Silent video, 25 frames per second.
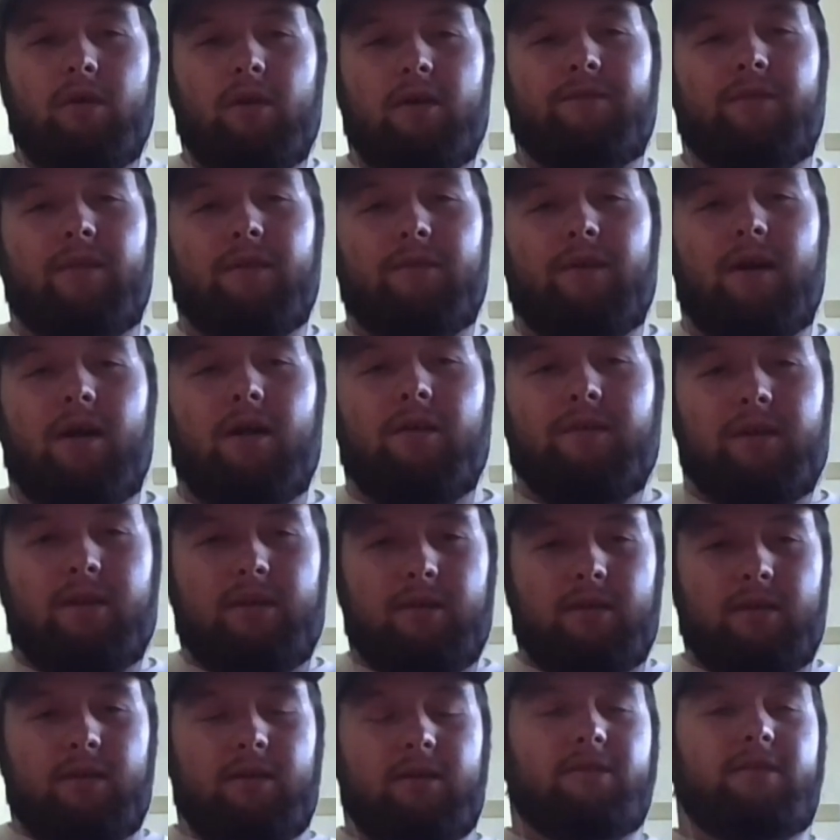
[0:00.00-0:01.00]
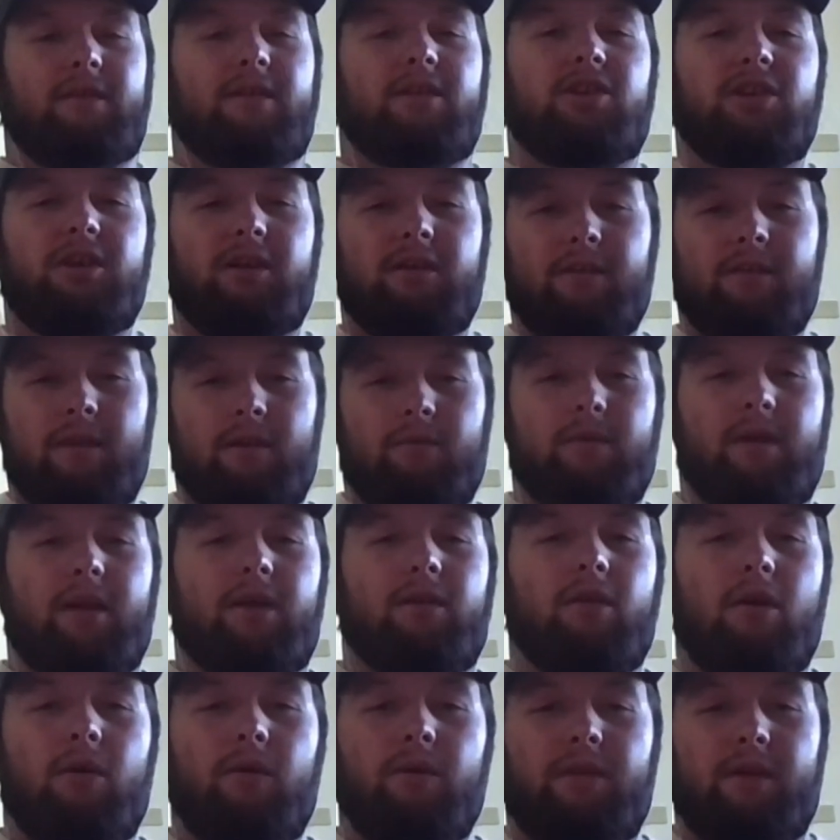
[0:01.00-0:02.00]
of the velvet, because each year they
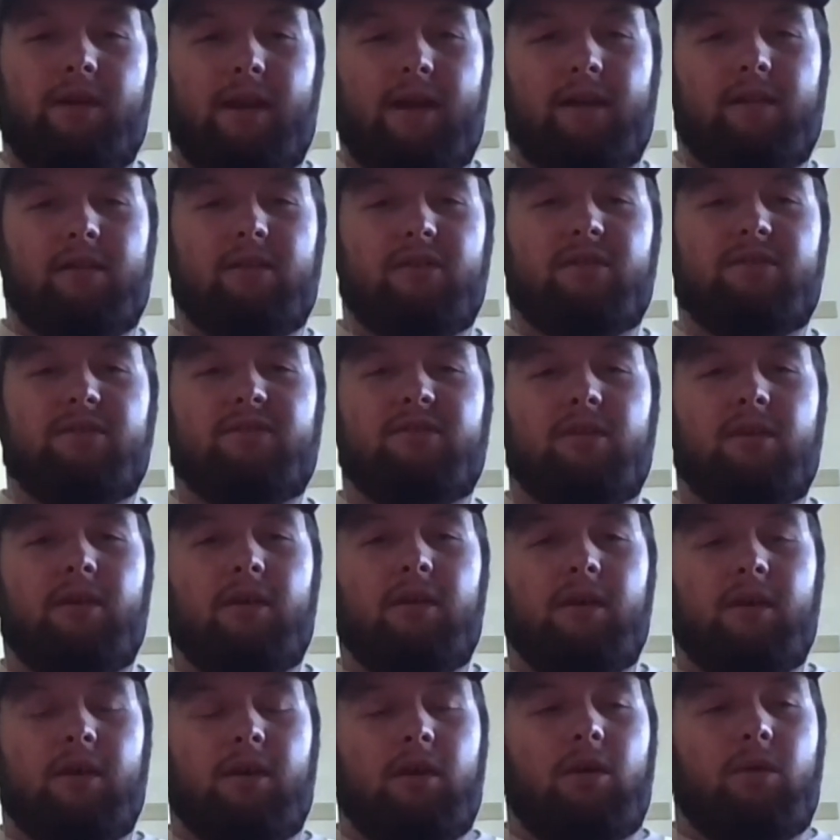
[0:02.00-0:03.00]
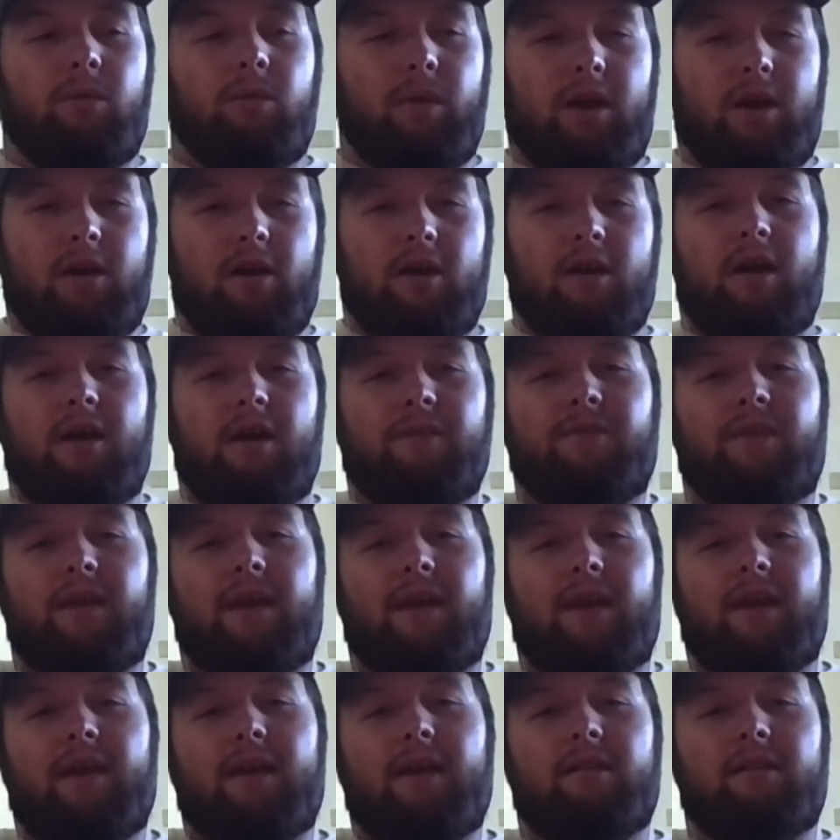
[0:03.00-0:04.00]
regrow their antlers. Mm-hmm. We cut off
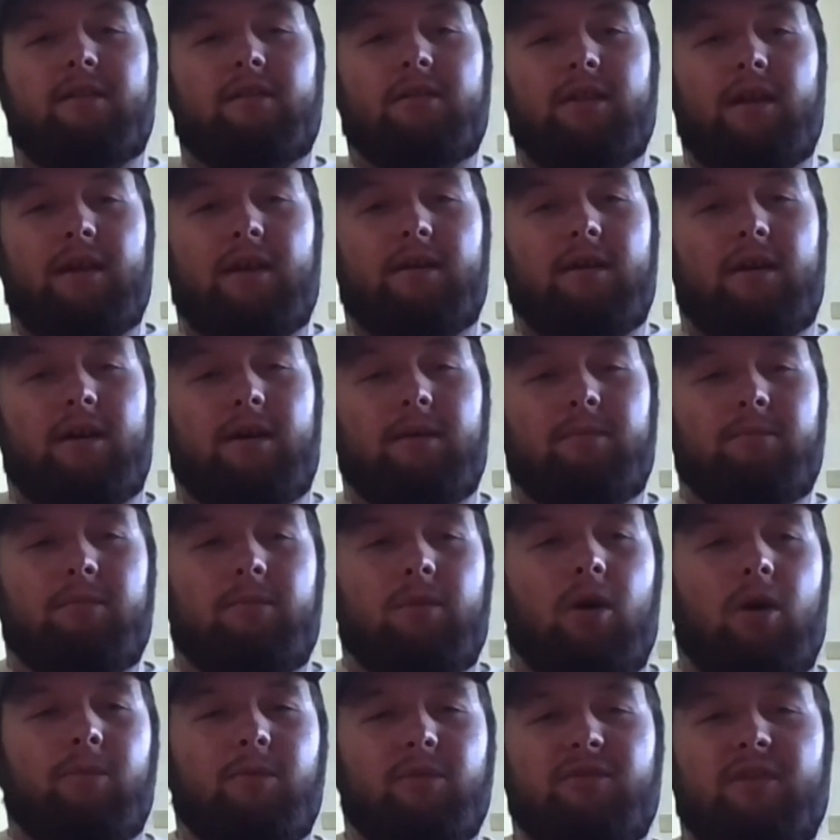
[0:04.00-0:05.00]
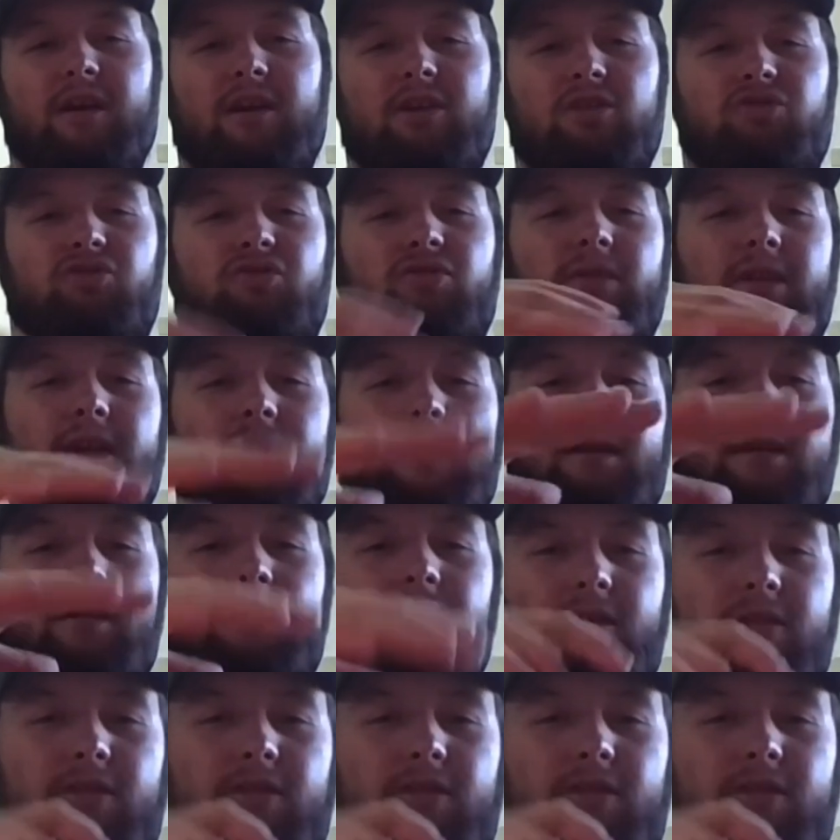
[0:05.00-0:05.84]
the antler like um, almost like a tree,